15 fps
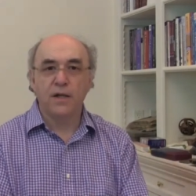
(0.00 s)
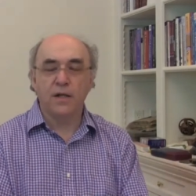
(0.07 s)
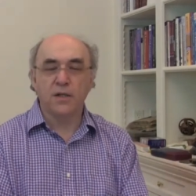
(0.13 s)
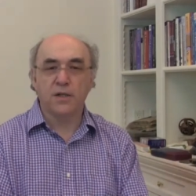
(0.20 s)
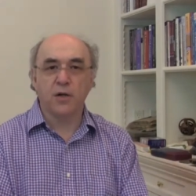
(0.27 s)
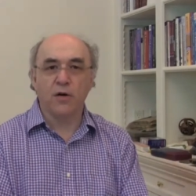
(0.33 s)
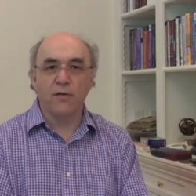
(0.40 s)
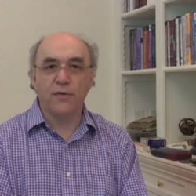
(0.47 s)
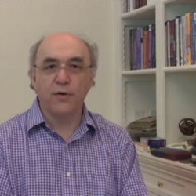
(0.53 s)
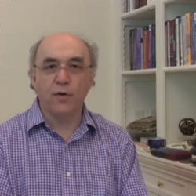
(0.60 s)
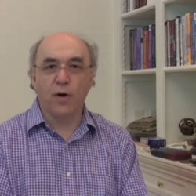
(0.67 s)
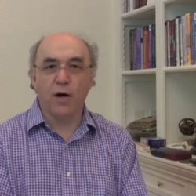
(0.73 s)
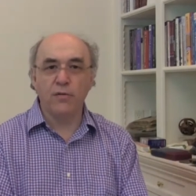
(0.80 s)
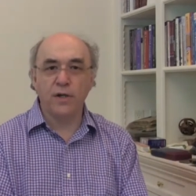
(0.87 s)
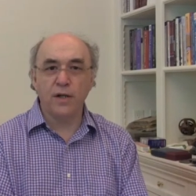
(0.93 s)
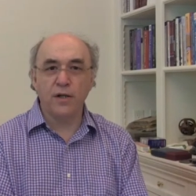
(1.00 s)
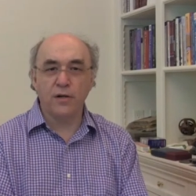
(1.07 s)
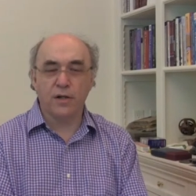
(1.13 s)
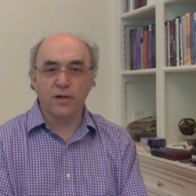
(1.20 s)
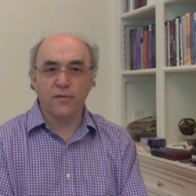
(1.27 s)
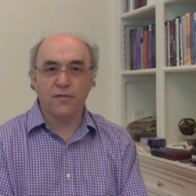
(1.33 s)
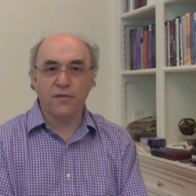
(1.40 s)
And so if you only
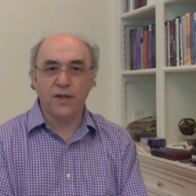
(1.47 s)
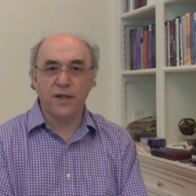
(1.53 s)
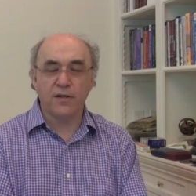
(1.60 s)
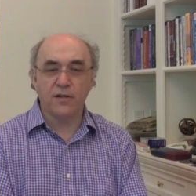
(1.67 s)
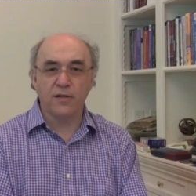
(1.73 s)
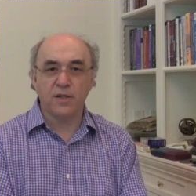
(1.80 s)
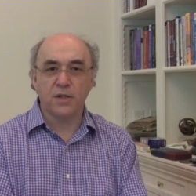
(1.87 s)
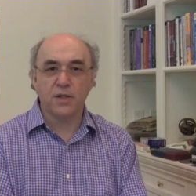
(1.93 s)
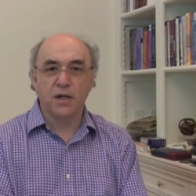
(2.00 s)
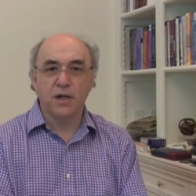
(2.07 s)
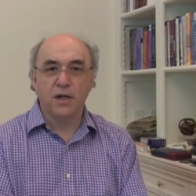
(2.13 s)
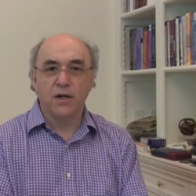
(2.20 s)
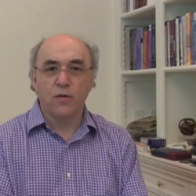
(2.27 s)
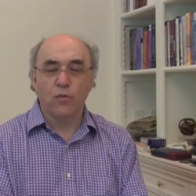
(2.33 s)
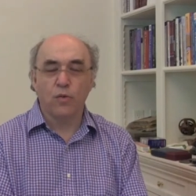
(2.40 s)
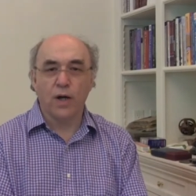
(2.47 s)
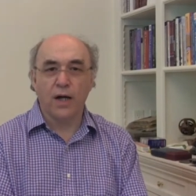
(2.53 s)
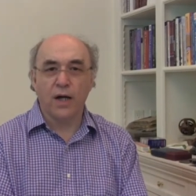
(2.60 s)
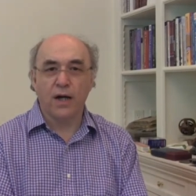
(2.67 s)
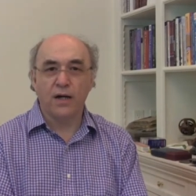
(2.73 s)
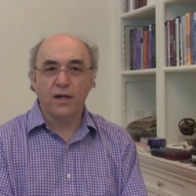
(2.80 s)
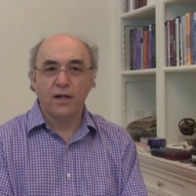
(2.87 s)
look at fields
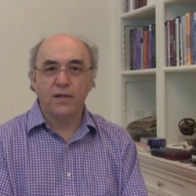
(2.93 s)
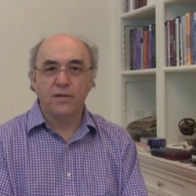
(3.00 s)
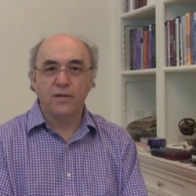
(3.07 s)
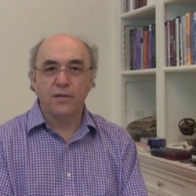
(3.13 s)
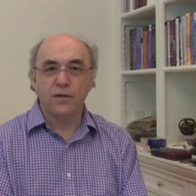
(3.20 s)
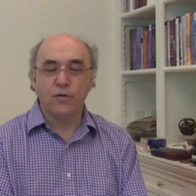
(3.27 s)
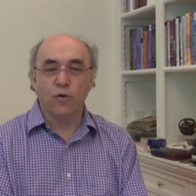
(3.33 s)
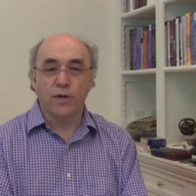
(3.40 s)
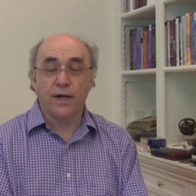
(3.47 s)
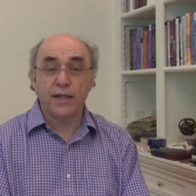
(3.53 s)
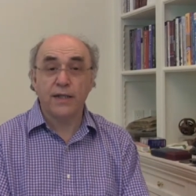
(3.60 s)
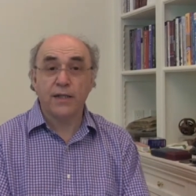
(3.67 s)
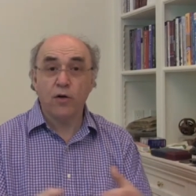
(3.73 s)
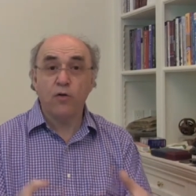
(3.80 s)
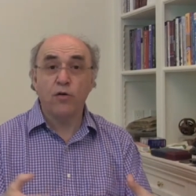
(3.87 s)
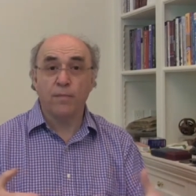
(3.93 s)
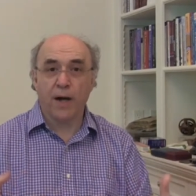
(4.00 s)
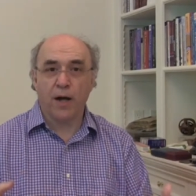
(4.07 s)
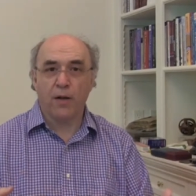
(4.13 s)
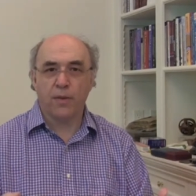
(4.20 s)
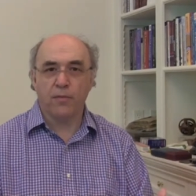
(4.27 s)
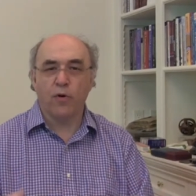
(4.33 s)
where you already knew
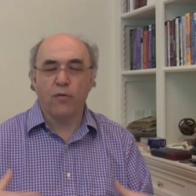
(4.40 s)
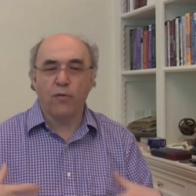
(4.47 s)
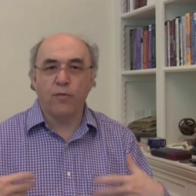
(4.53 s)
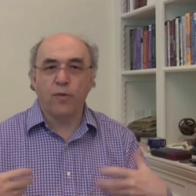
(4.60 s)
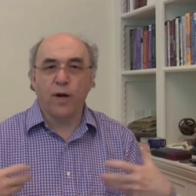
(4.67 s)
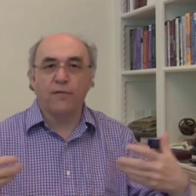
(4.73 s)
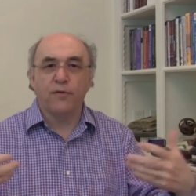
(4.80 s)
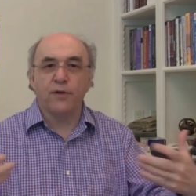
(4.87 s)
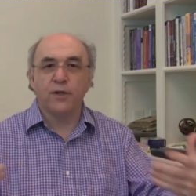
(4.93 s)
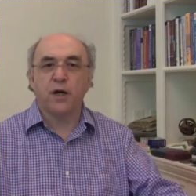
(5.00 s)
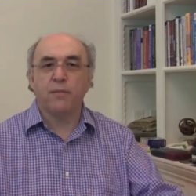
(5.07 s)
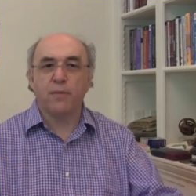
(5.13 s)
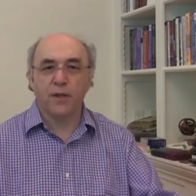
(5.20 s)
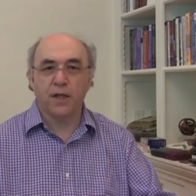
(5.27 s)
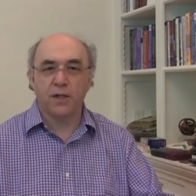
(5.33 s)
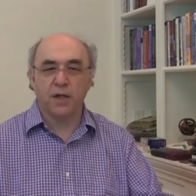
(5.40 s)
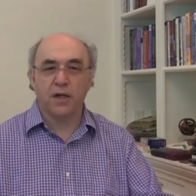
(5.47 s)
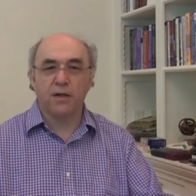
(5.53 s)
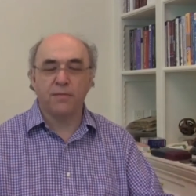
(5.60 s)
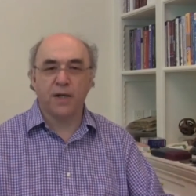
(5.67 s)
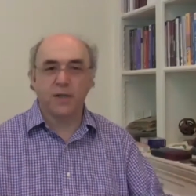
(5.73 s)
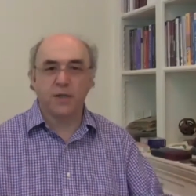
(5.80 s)
about them, or where, for example, there's
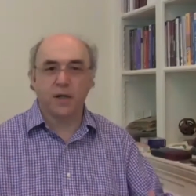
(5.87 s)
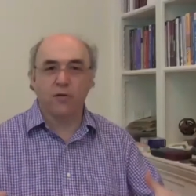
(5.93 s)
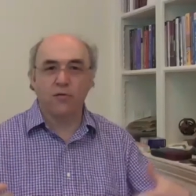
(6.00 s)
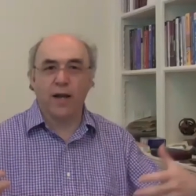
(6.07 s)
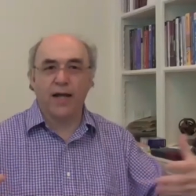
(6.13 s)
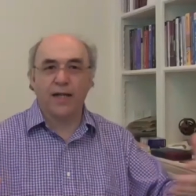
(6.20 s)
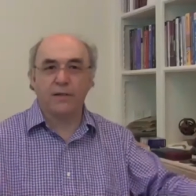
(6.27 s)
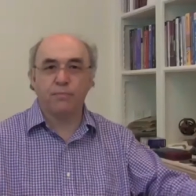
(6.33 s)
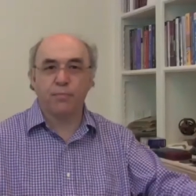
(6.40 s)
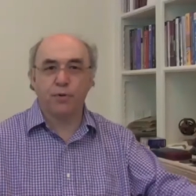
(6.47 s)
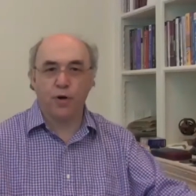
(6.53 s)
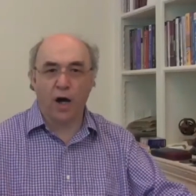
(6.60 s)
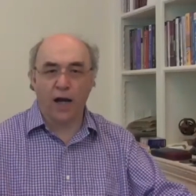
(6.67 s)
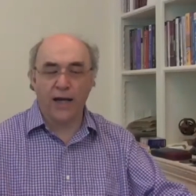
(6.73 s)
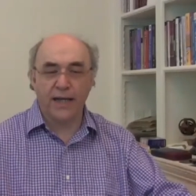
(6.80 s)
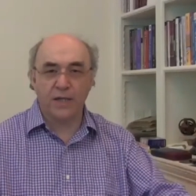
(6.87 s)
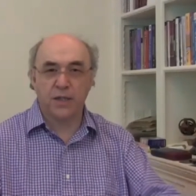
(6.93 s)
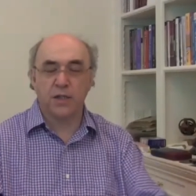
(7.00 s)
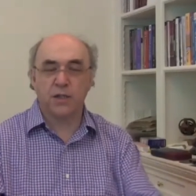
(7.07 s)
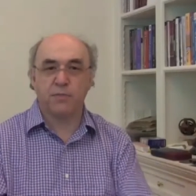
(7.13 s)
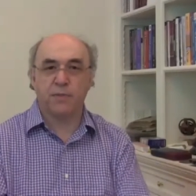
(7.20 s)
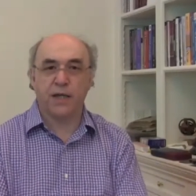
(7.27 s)
a grand prize
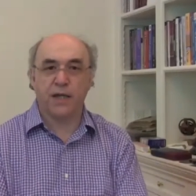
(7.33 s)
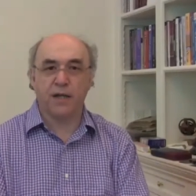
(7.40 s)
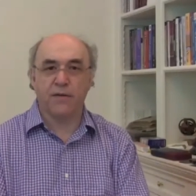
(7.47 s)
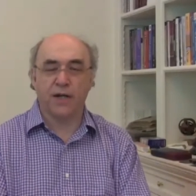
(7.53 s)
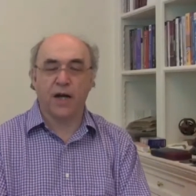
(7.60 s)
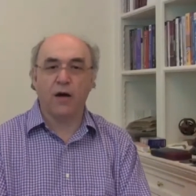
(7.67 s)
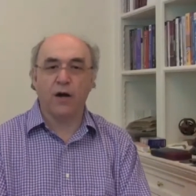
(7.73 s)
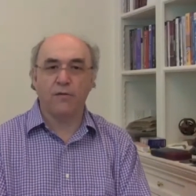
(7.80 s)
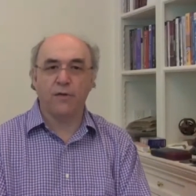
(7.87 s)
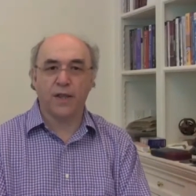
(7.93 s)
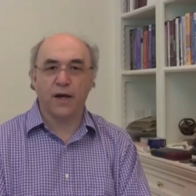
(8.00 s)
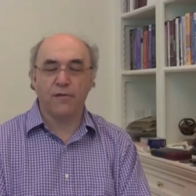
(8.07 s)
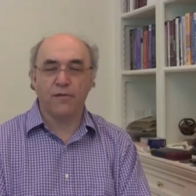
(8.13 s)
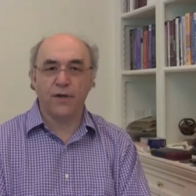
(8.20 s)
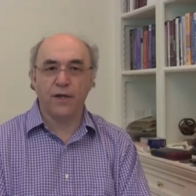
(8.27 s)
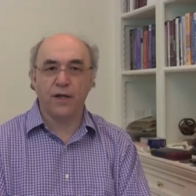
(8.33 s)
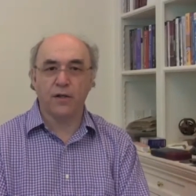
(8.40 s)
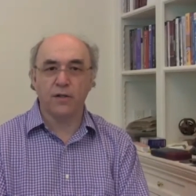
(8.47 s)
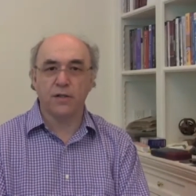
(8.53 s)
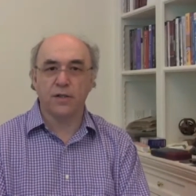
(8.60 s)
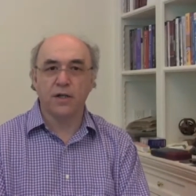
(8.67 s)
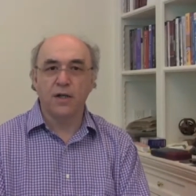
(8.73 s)
that's being given out for that field,